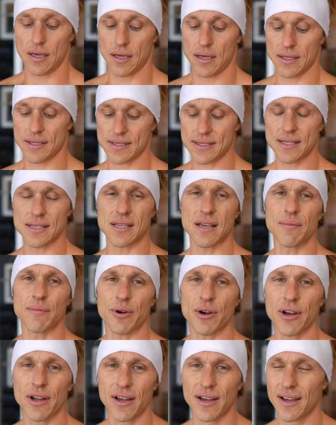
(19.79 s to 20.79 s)
It's
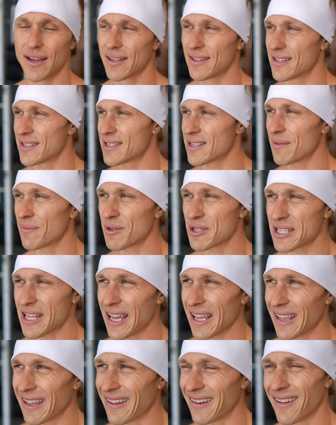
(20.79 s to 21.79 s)
December, December
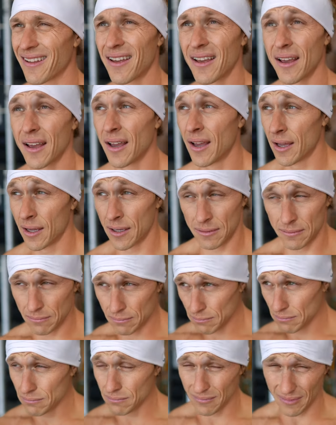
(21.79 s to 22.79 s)
2nd.
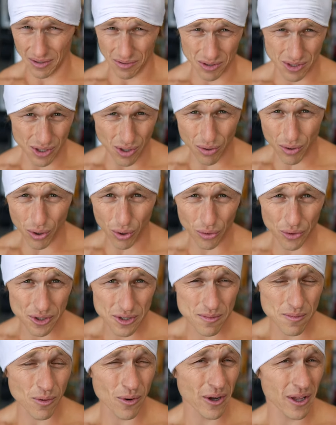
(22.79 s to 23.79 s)
It was so cold
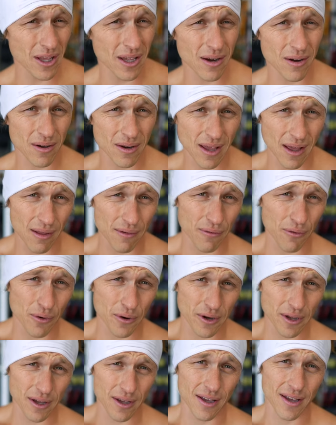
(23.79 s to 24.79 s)
this morning here in
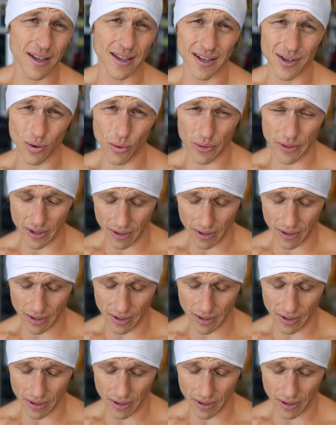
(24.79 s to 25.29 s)
California, in Northern